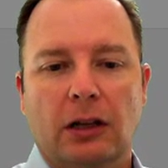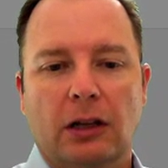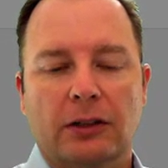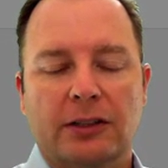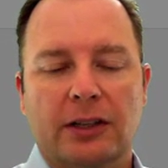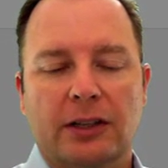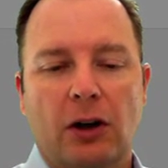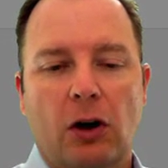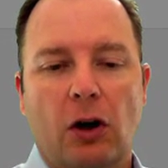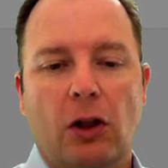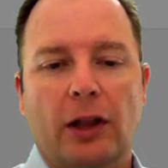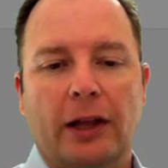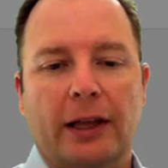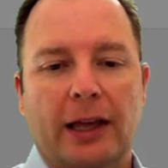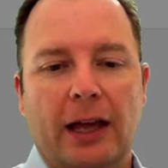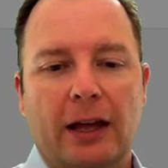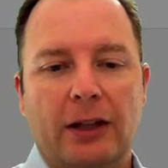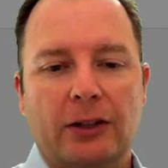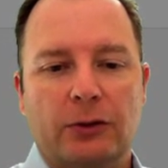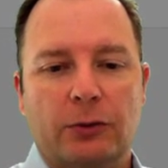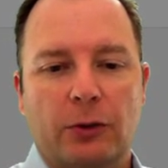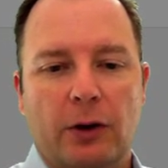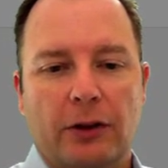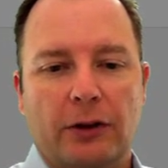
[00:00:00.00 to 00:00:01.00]
I'll say all
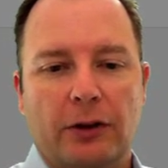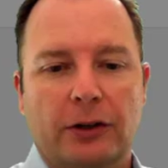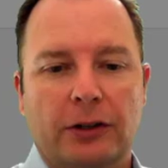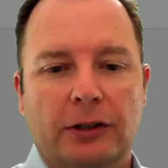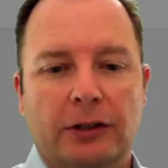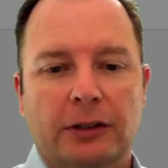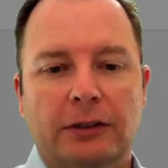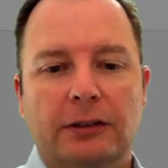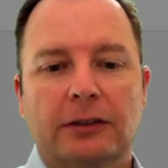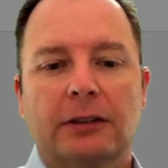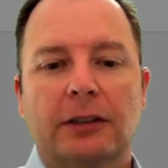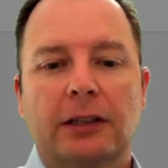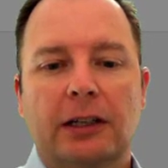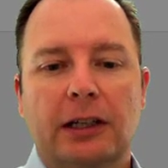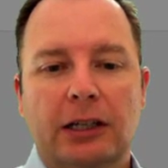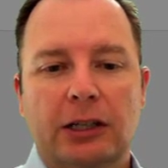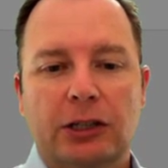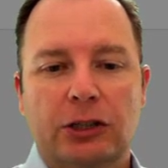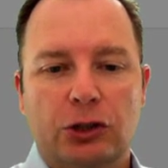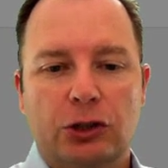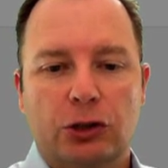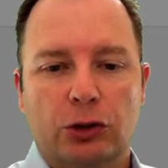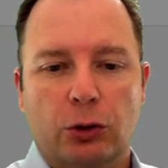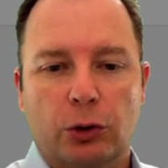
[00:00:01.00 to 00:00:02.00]
accounts rather,
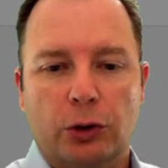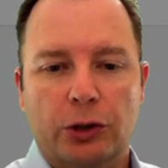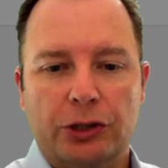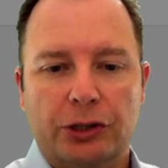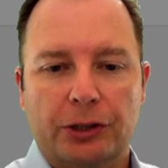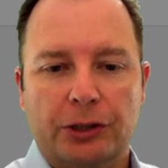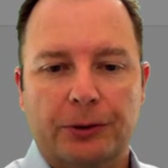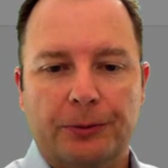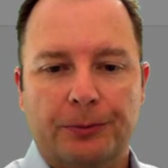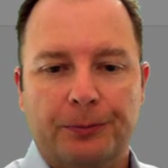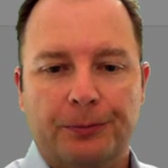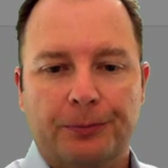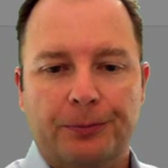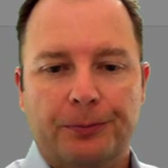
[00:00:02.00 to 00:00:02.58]
in Georgia.